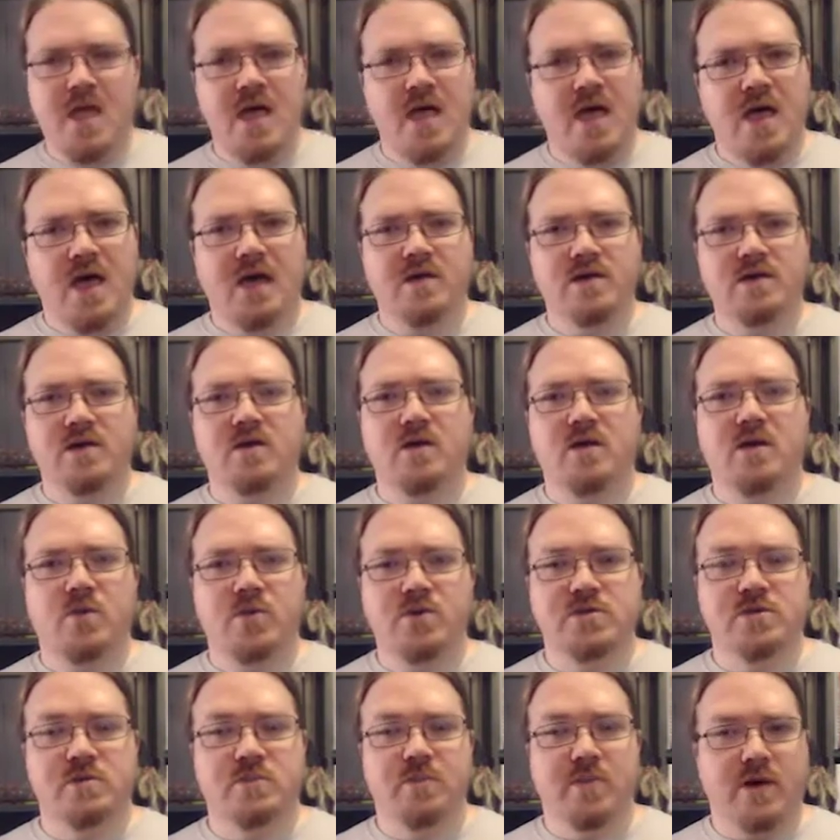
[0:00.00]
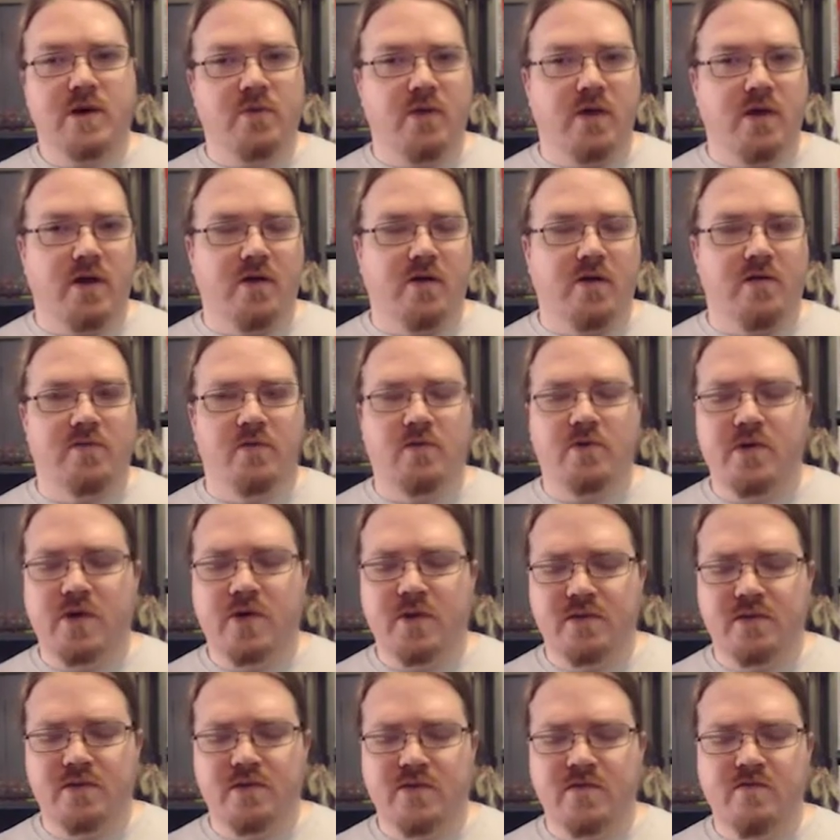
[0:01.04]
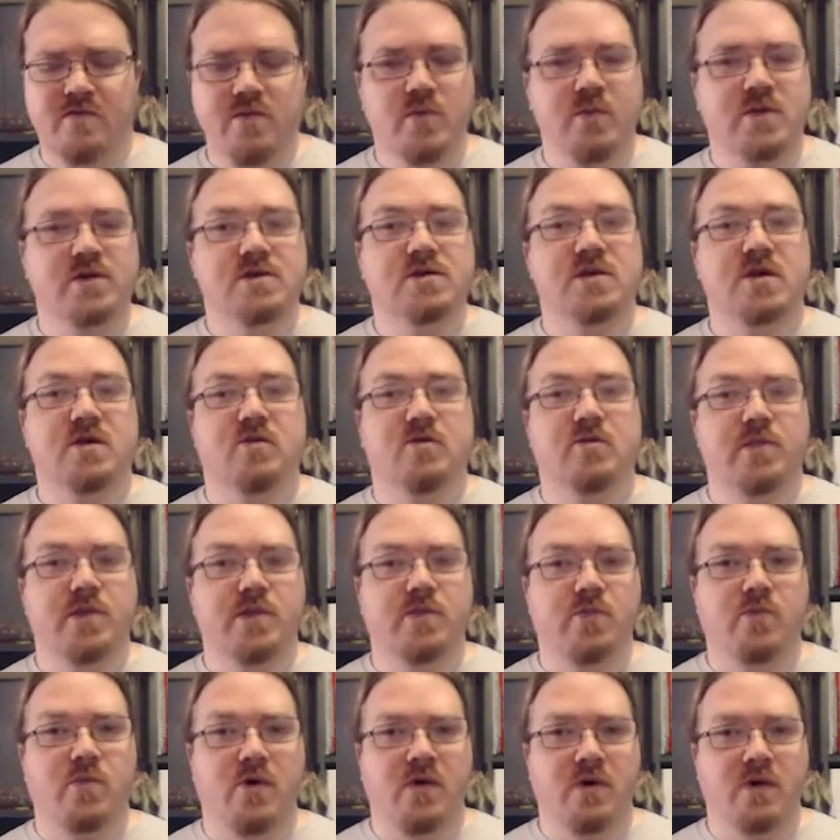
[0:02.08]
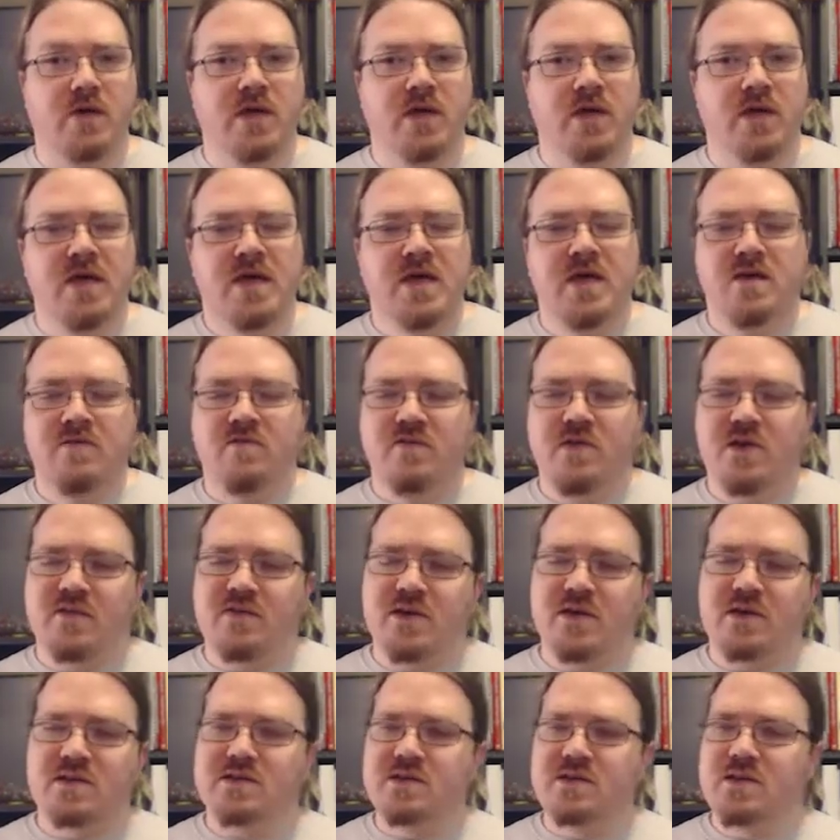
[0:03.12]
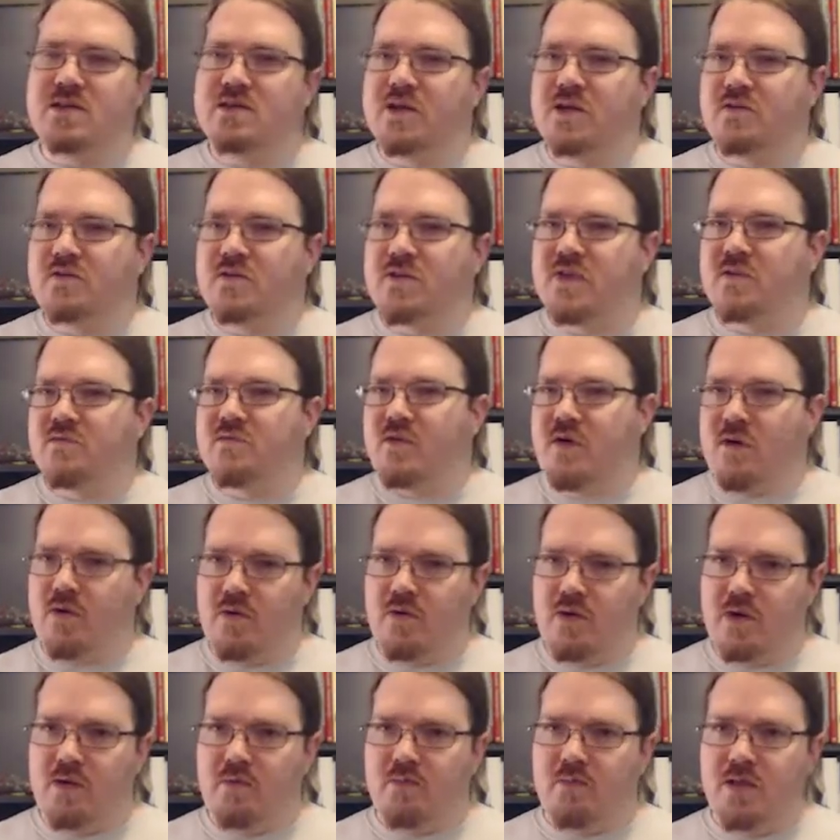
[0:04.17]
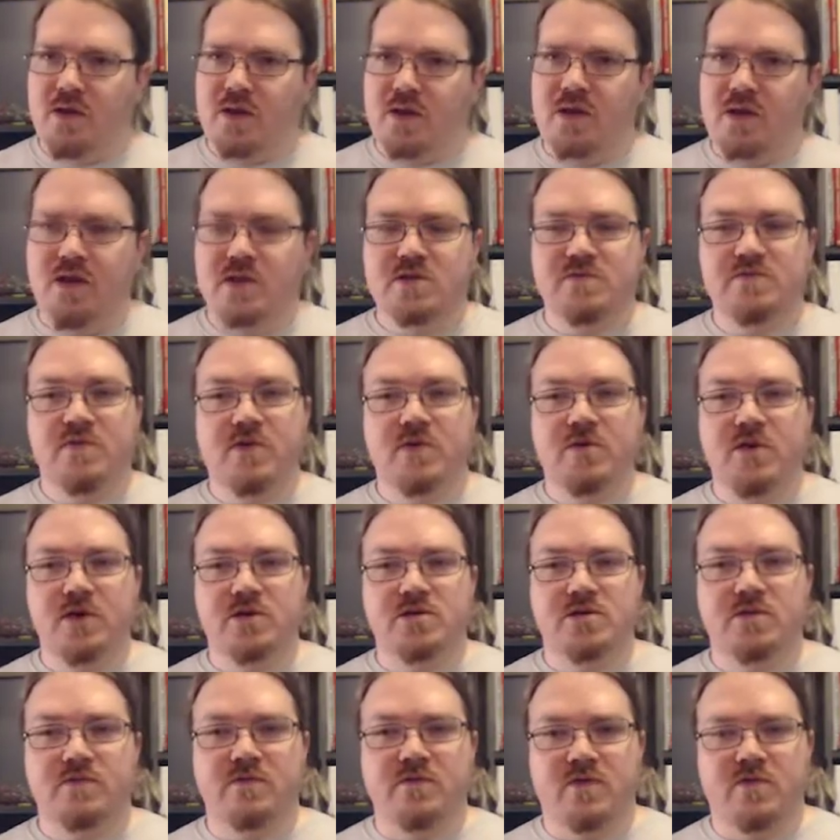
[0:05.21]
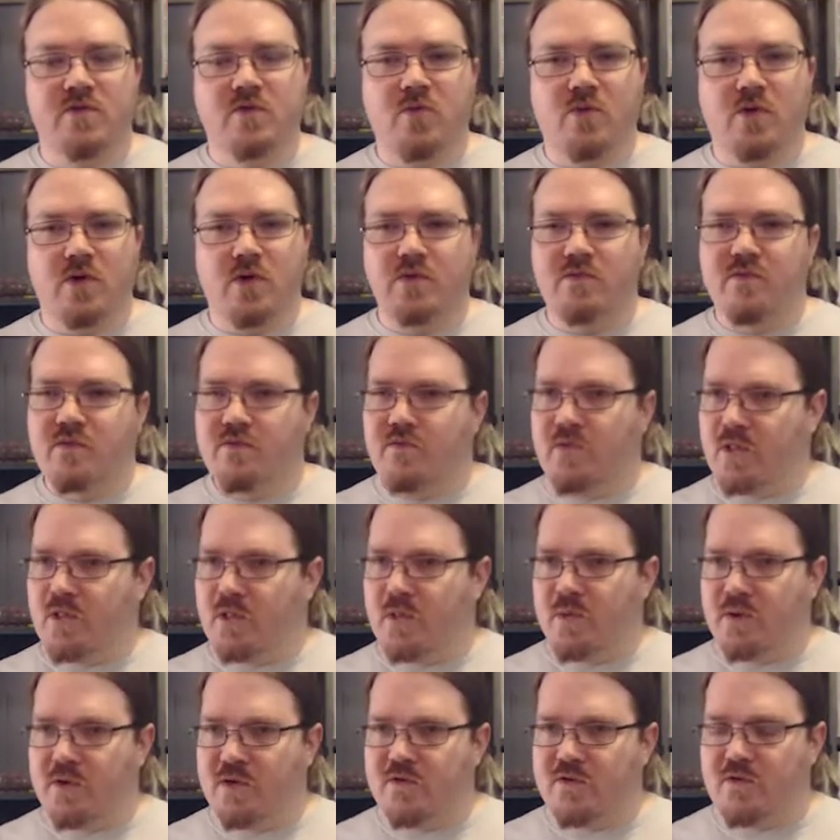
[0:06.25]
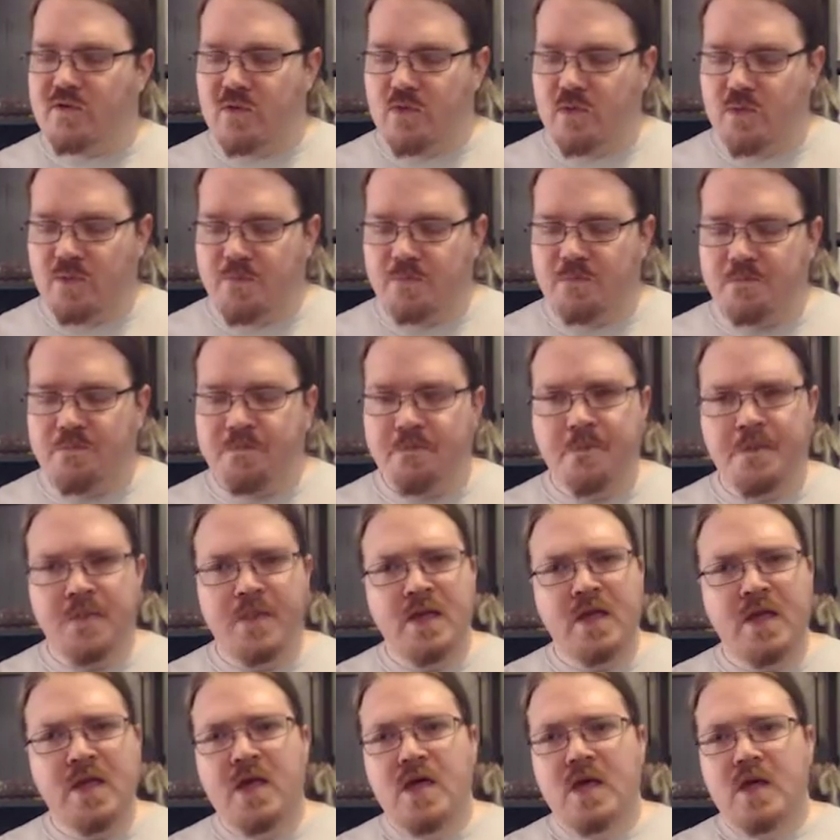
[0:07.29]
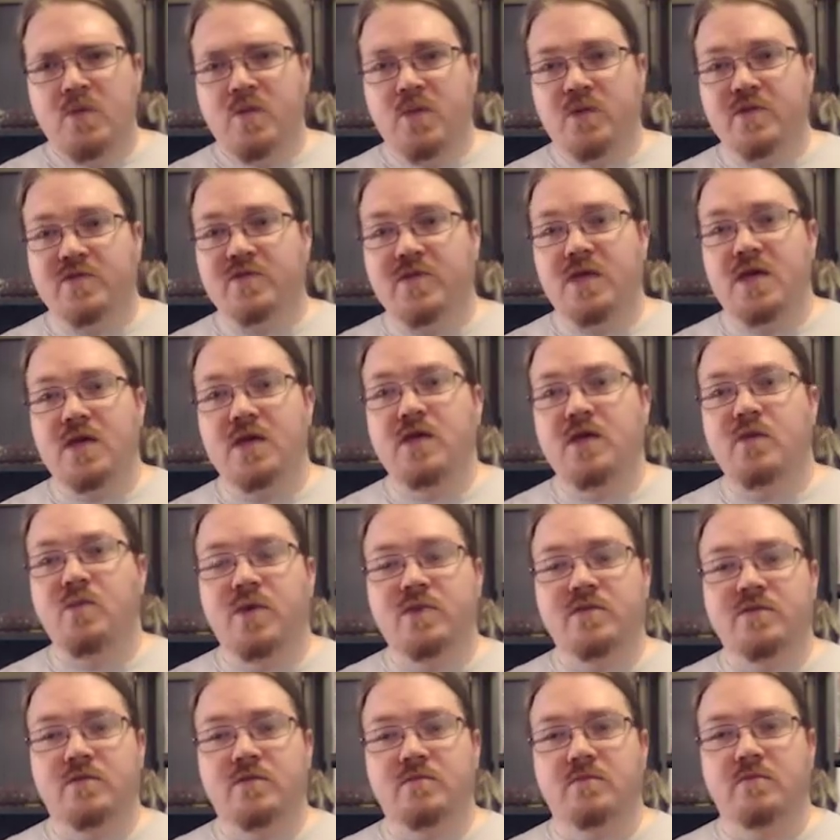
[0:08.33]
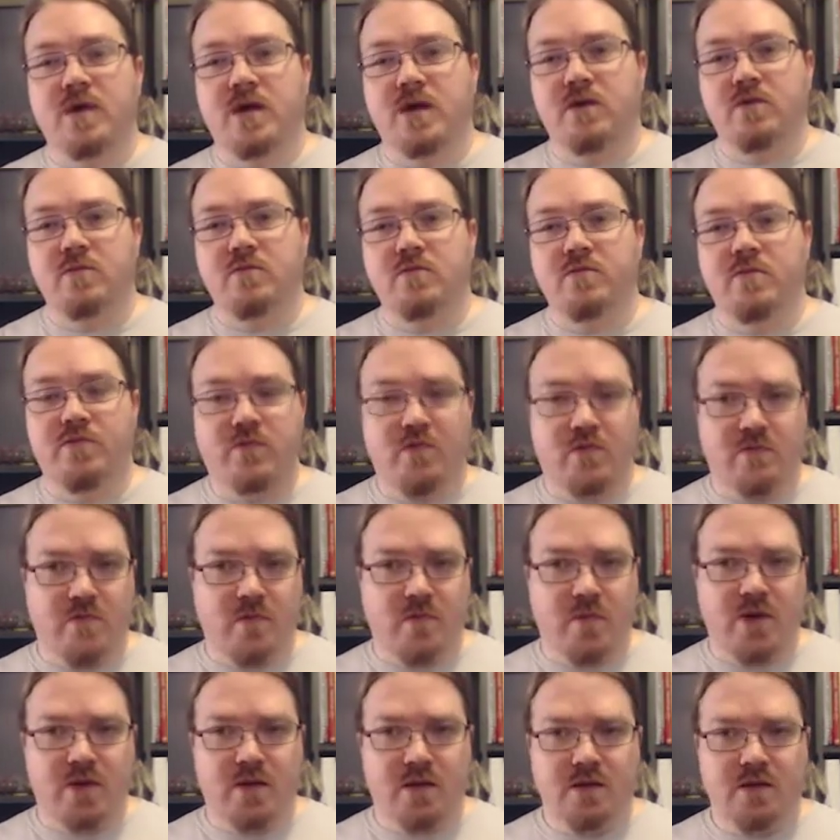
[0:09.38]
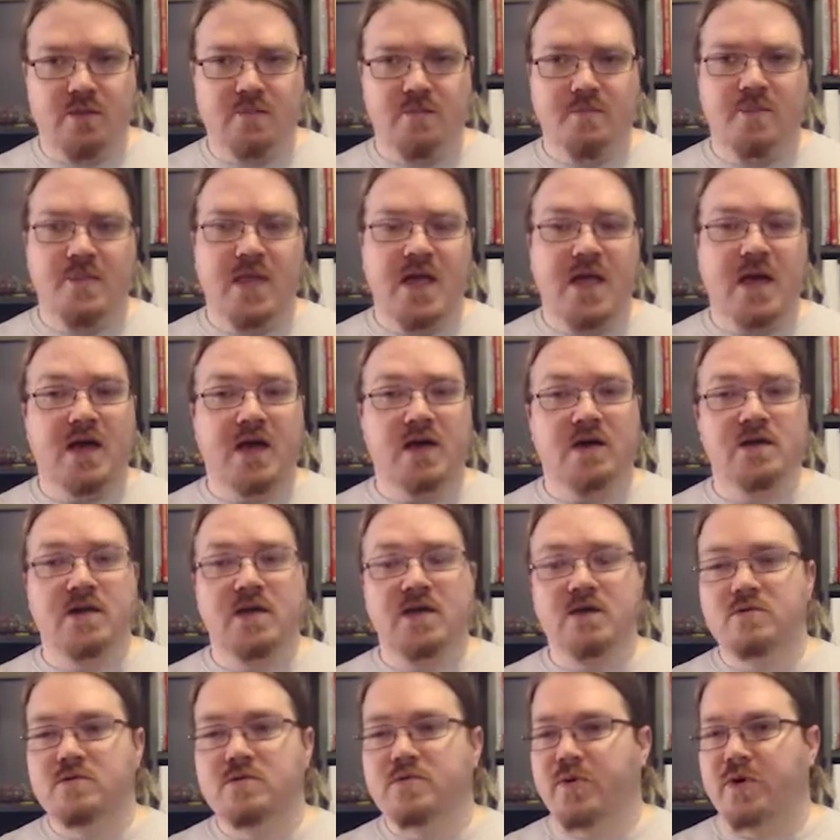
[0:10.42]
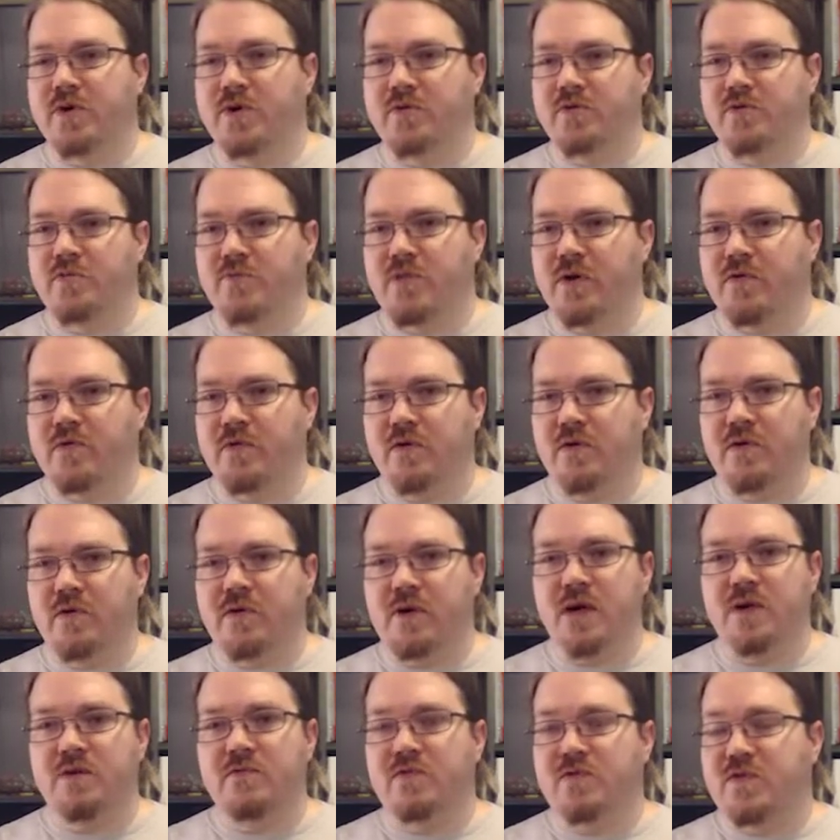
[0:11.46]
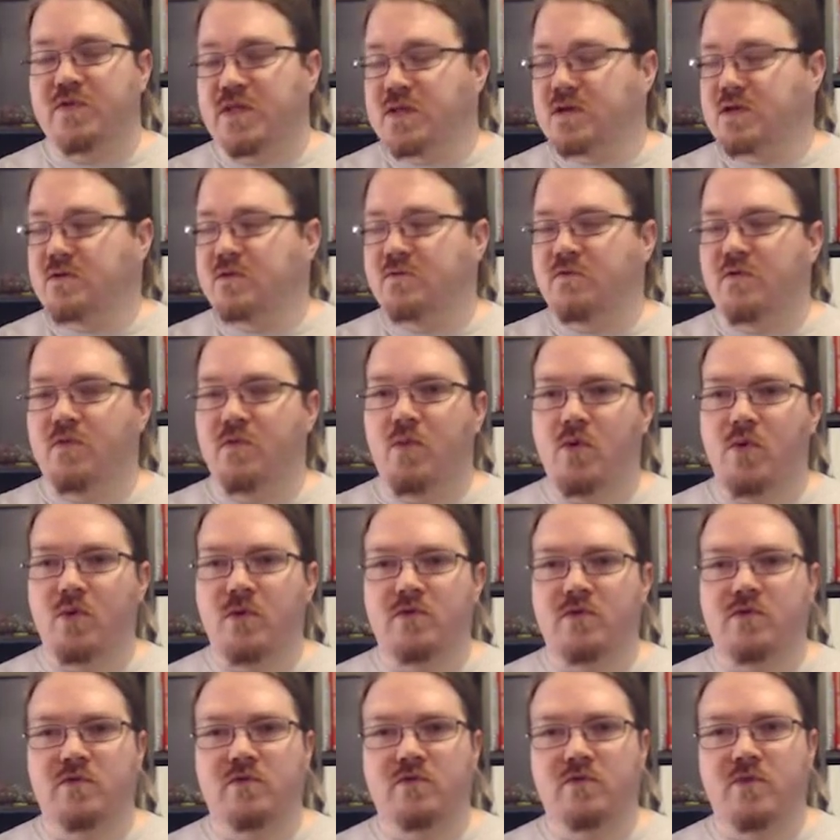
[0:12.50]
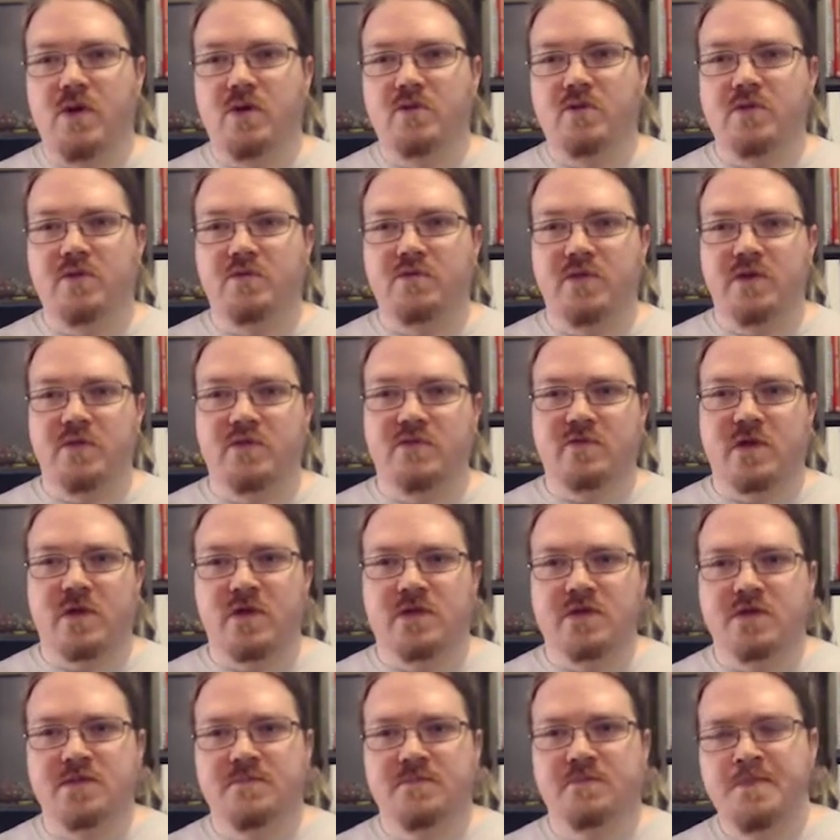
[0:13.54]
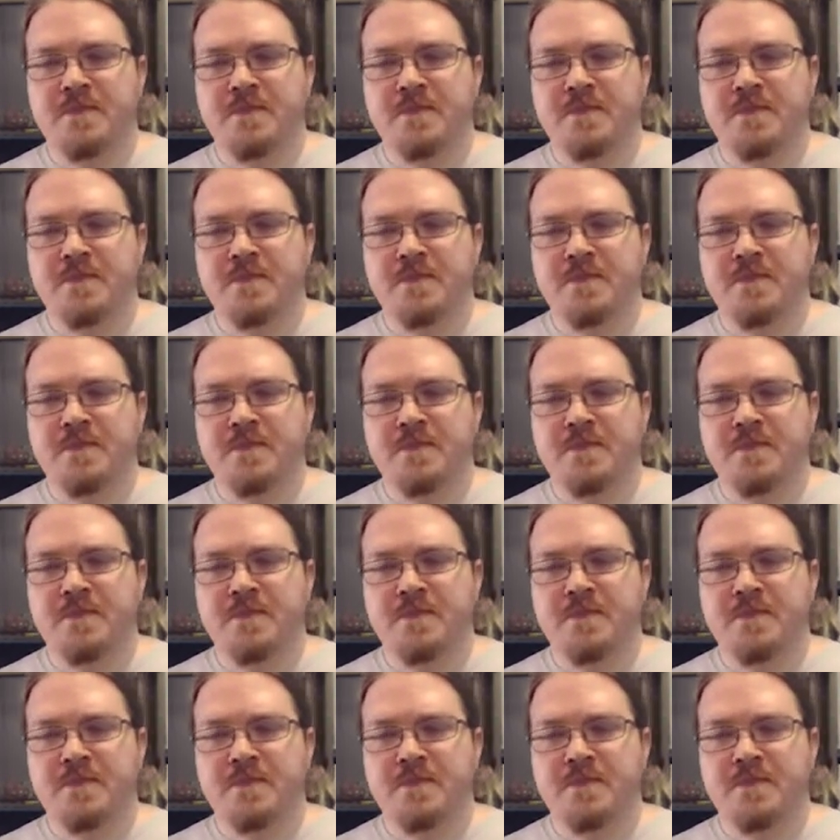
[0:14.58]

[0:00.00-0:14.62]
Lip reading: Anne did not wish to marry, however, and something went terribly wrong. The exact details can vary, but in each variation of the story, the following is true. While staying at Westcott Manor before the wedding, Anne killed Burton's brother and fled into the moors surrounding the estate.